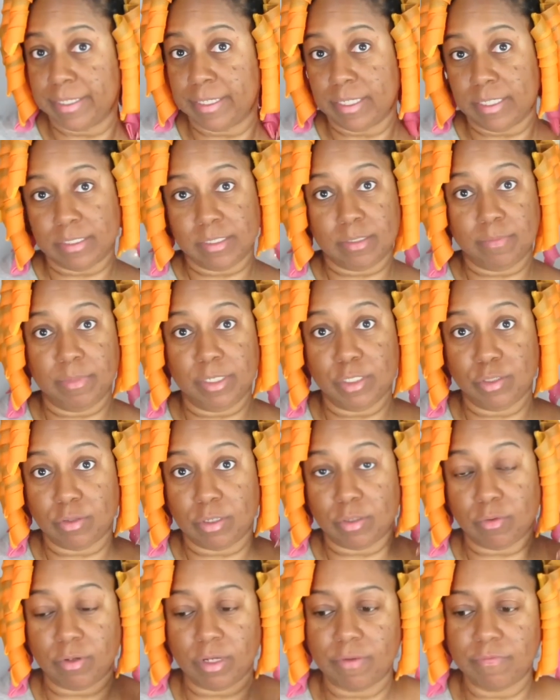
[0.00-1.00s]
I just make sure
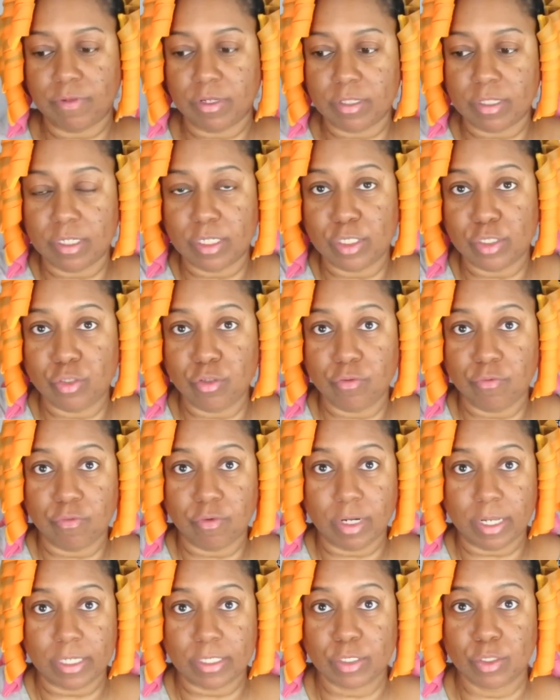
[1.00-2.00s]
I don't have nothing to do
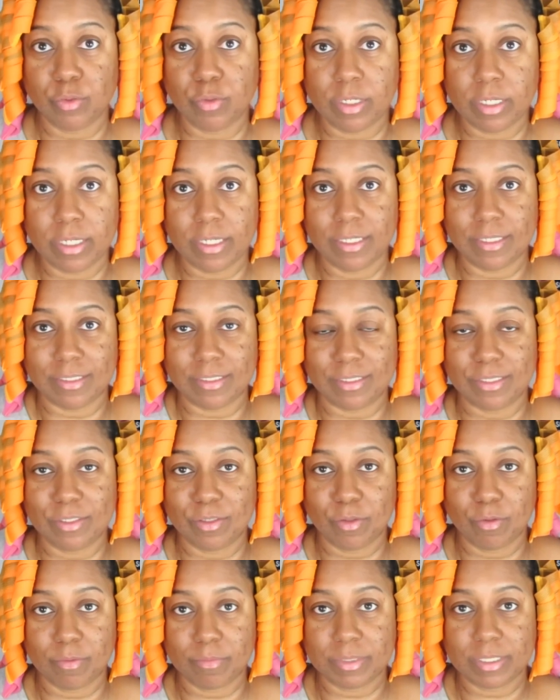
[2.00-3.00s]
for like two days. You
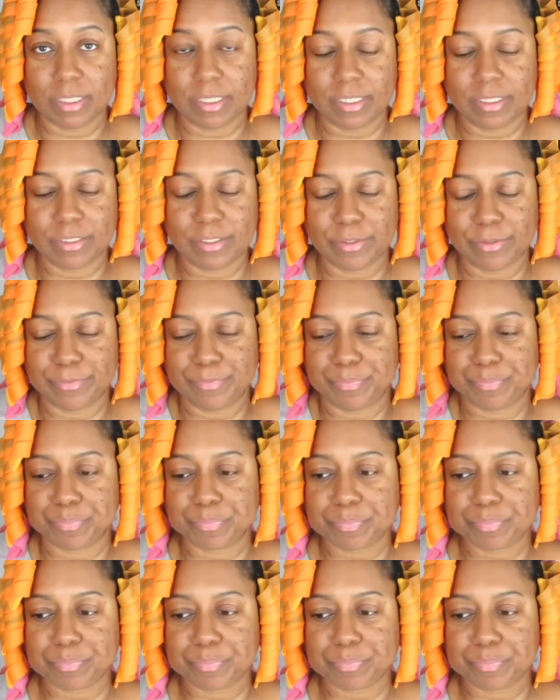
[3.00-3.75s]
know what I'm saying? So